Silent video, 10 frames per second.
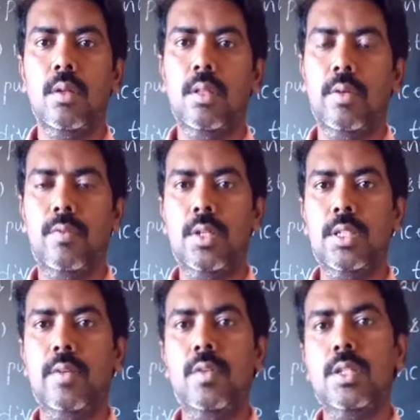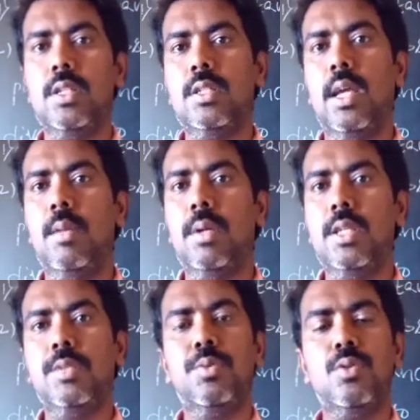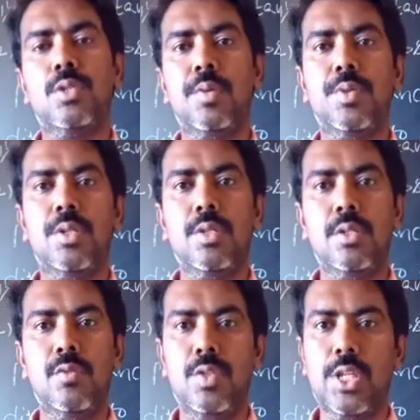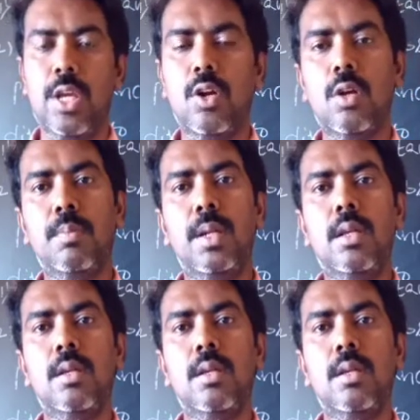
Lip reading: The first definition is the element is a pure substances which cannot be